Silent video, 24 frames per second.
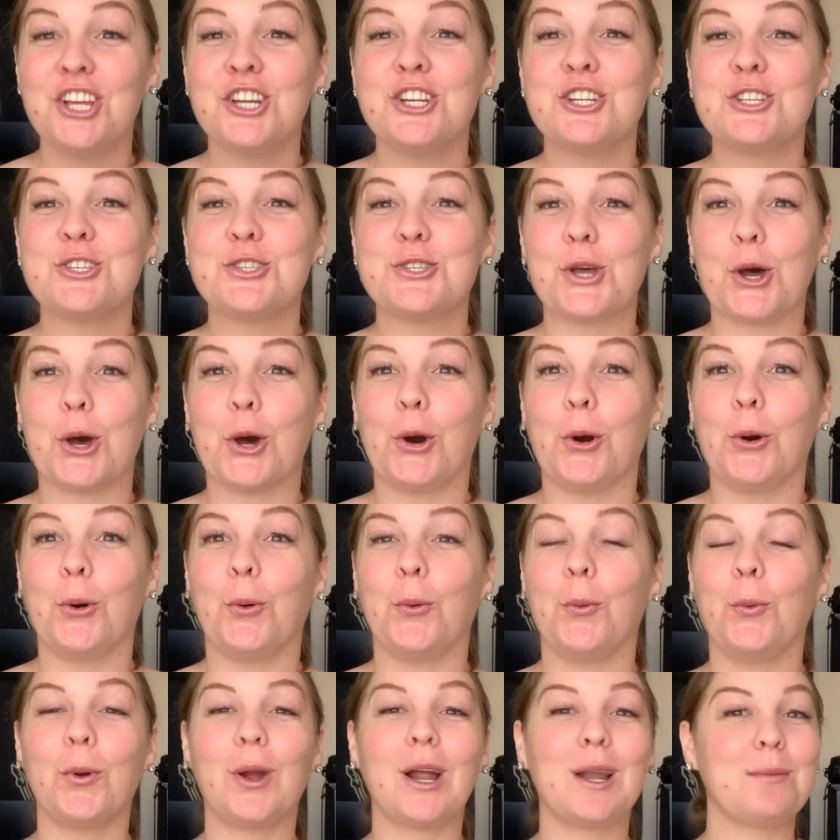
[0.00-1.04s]
So
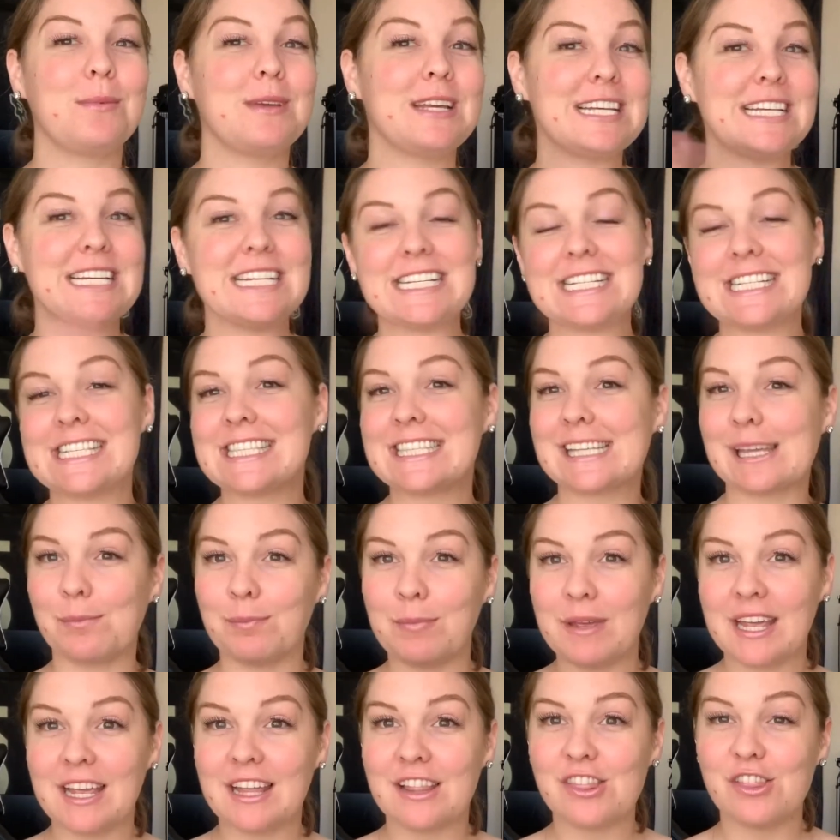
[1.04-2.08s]
we're going to be
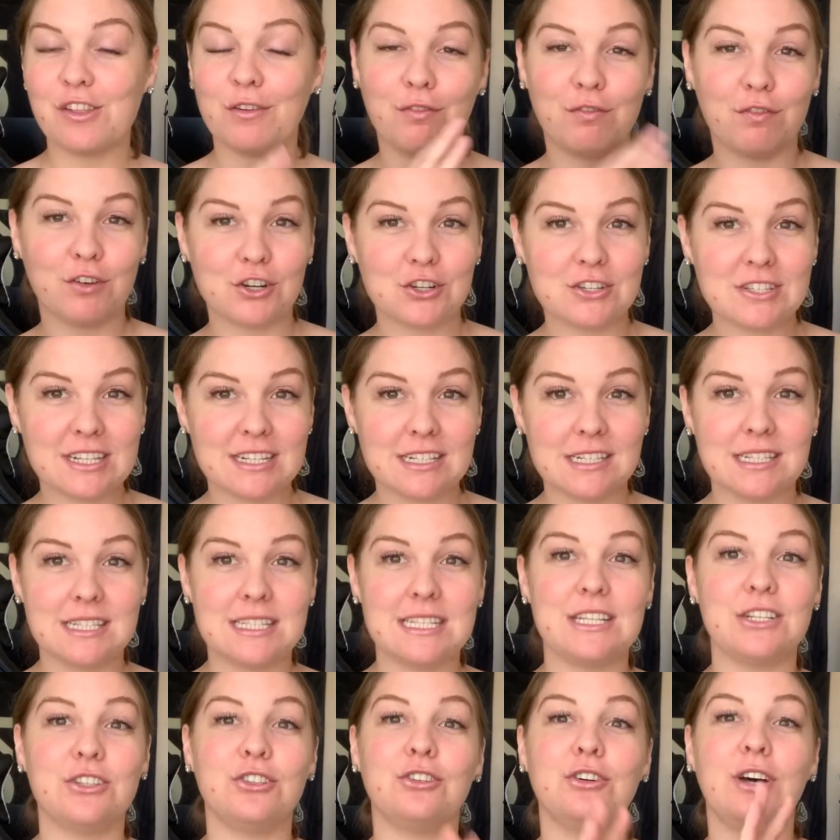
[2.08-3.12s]
skipping the first
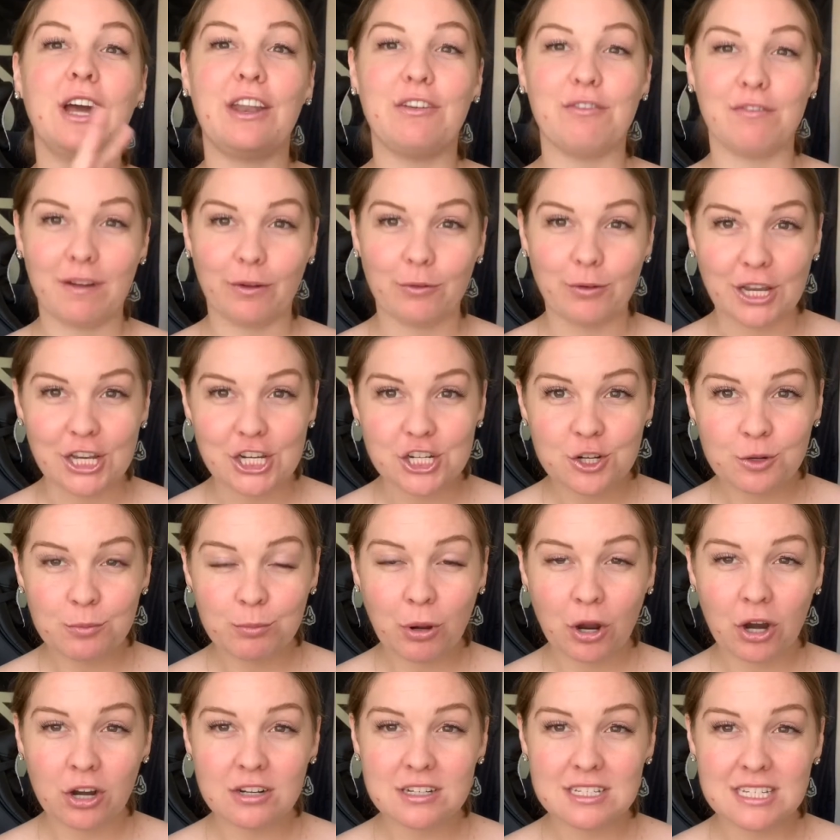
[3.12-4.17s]
conceal and foundation
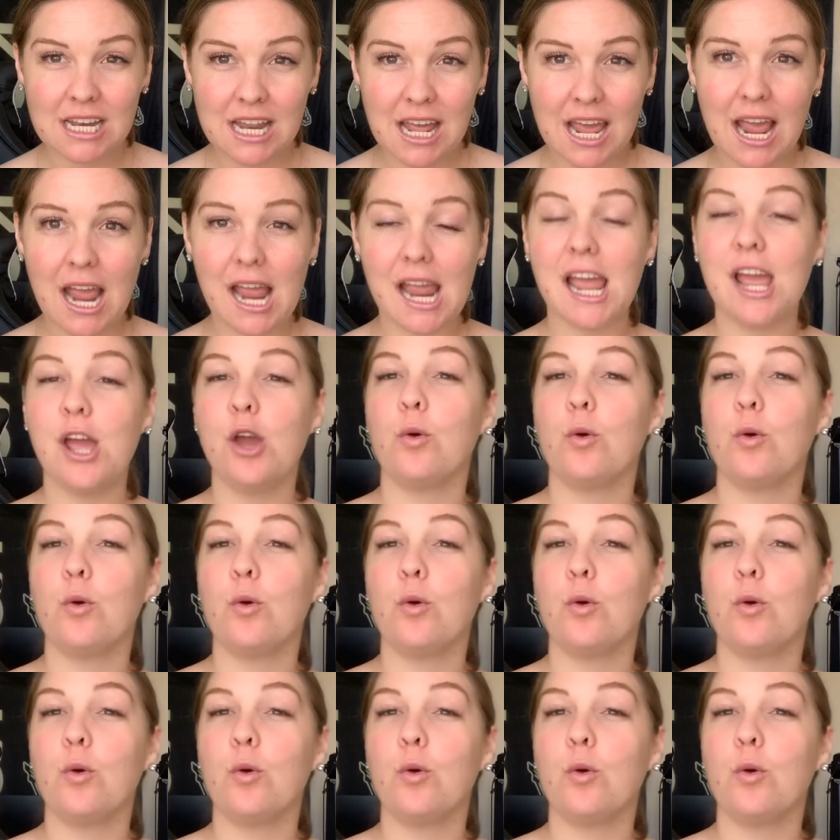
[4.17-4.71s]
part today.